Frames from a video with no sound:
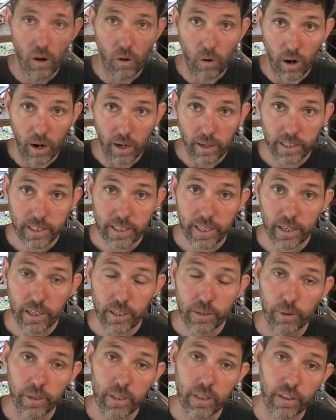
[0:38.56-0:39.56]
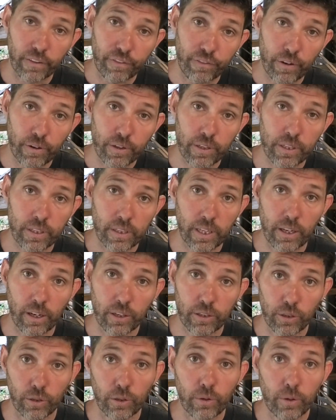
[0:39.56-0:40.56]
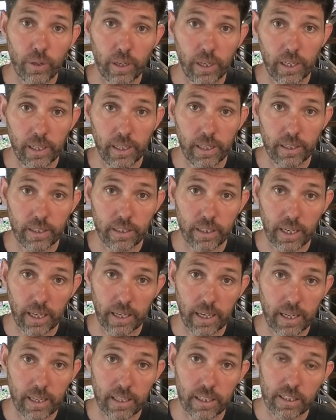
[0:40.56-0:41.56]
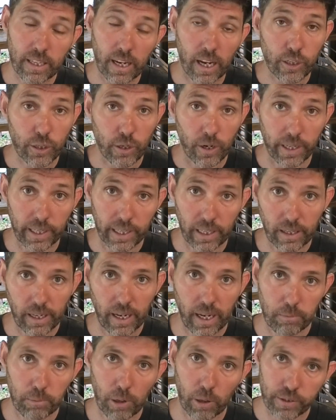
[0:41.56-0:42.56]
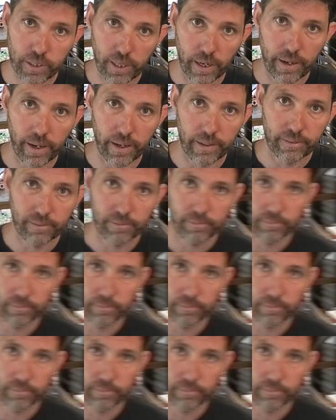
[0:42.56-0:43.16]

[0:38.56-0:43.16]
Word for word: Alright, let's get into it. The first thing I do is get in and start trying to get the head bolts undone.